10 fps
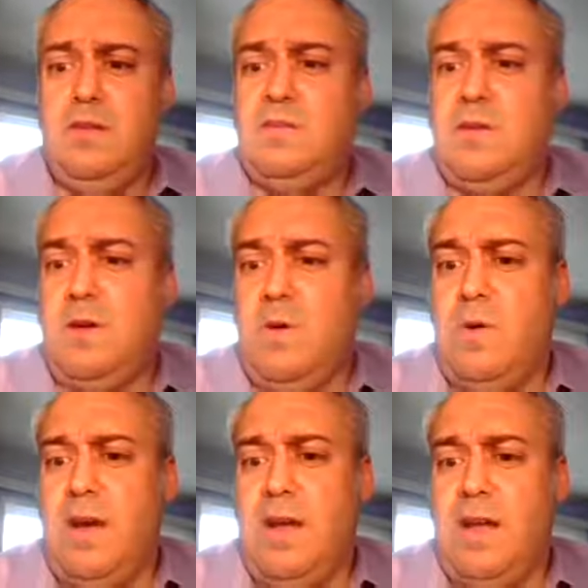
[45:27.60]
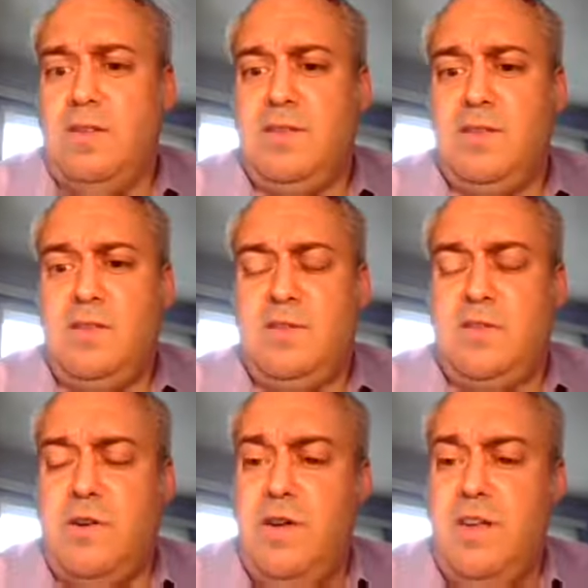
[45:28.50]
So
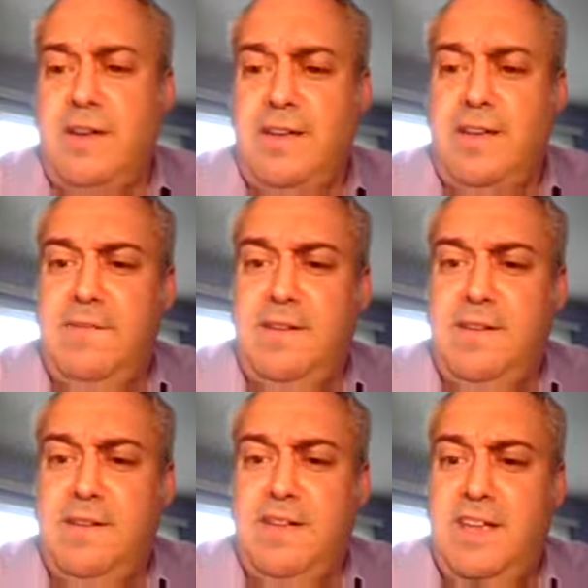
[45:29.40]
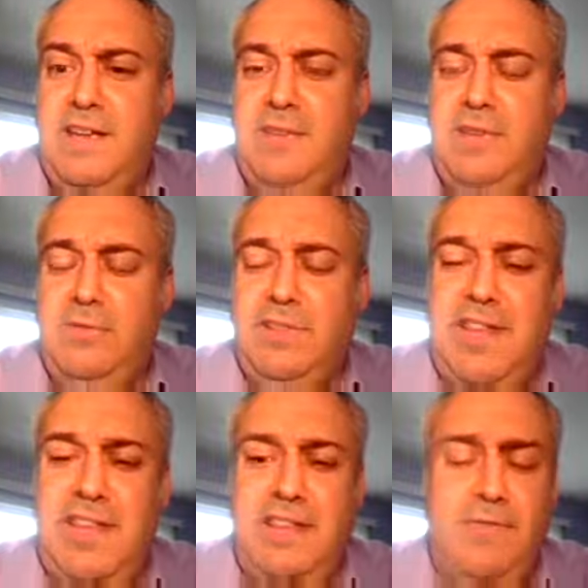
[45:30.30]
if you
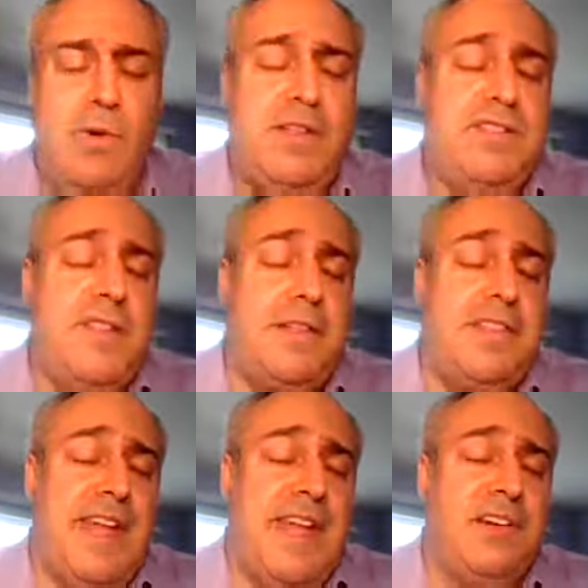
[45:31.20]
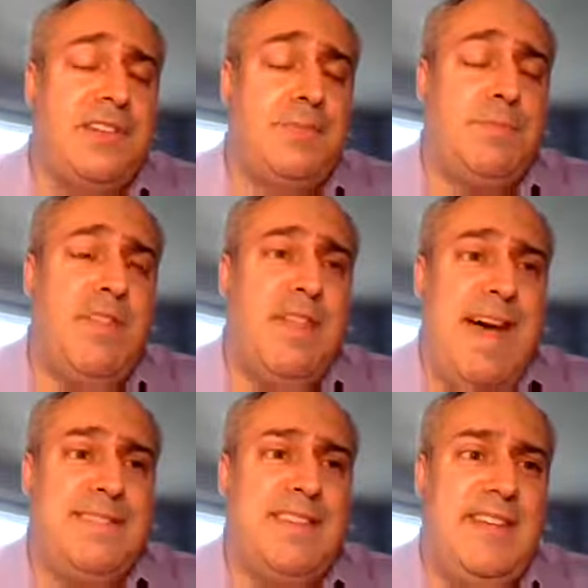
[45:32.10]
leave with nothing else but
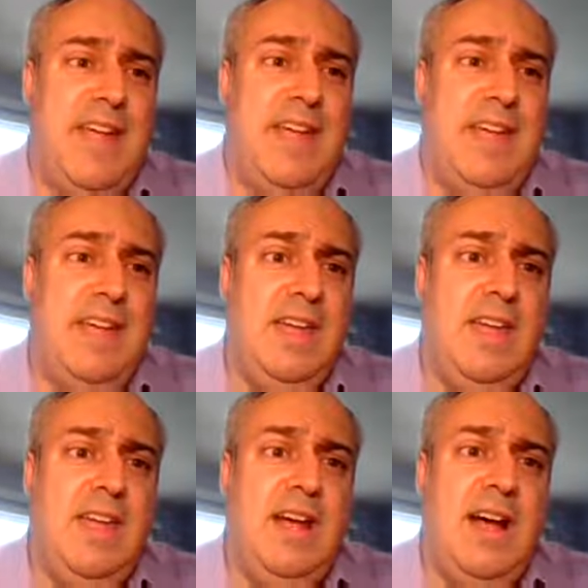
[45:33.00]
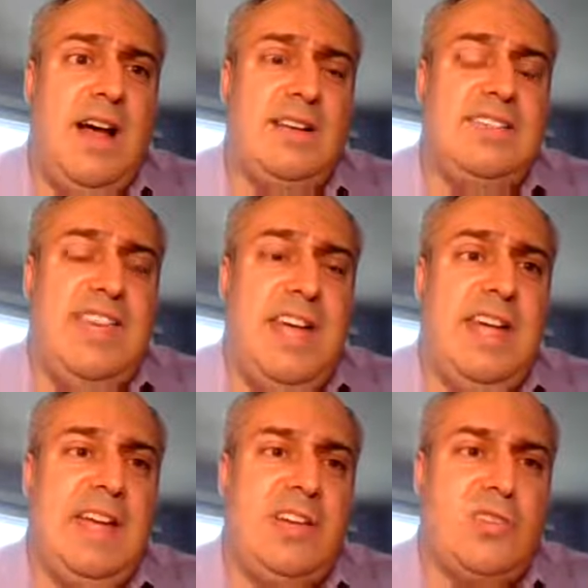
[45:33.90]
that today,
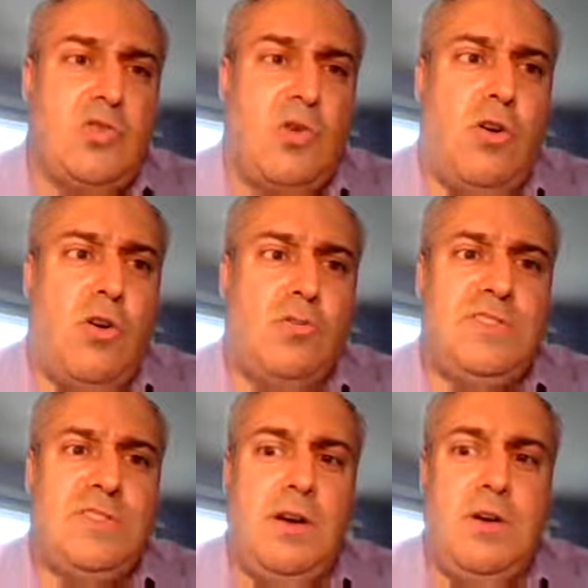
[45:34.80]
taking control.